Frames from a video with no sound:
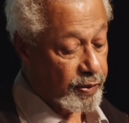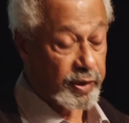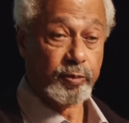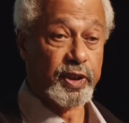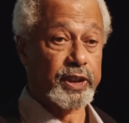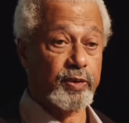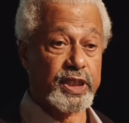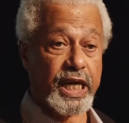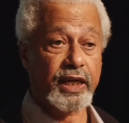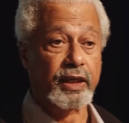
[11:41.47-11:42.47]
when the picture was
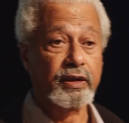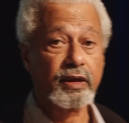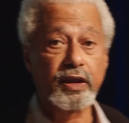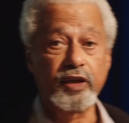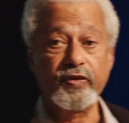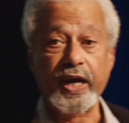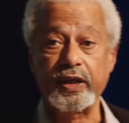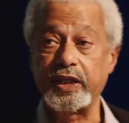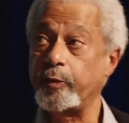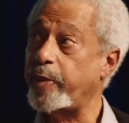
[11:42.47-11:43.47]
taken. In fact,
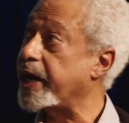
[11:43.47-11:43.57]
in the